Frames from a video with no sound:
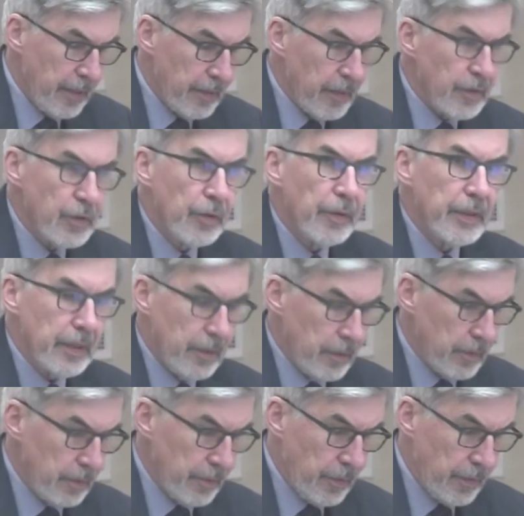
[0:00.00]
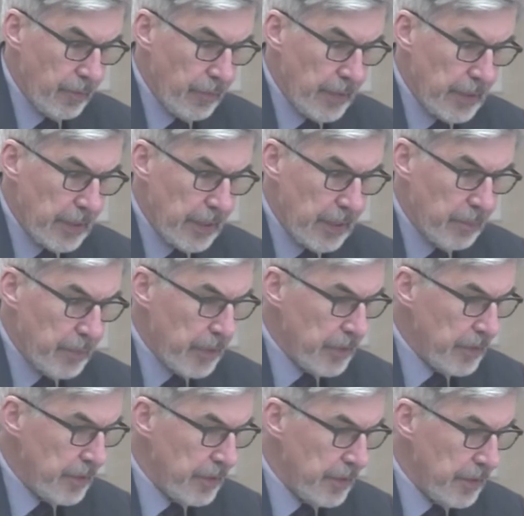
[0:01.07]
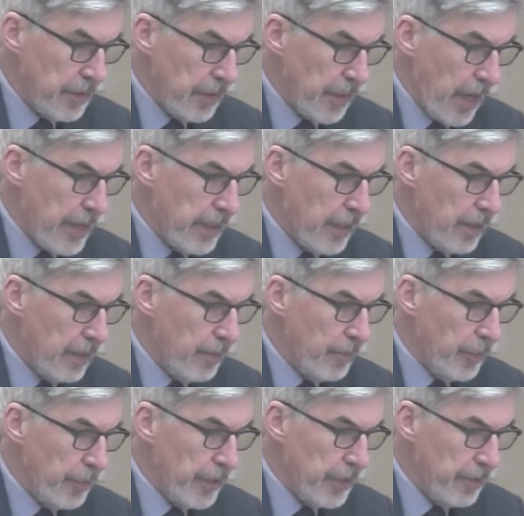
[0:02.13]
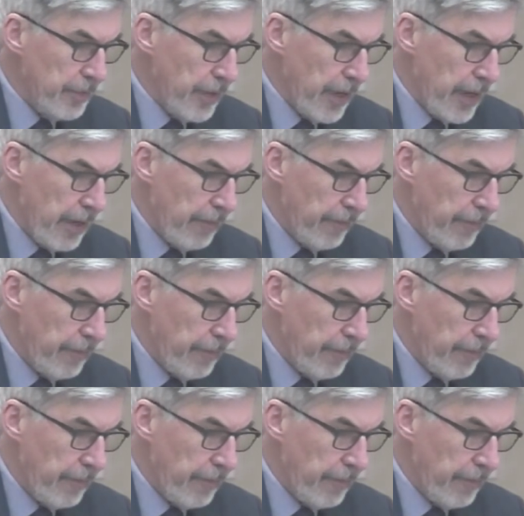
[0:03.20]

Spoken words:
that's critical to the retail businesses lining Marine Drive.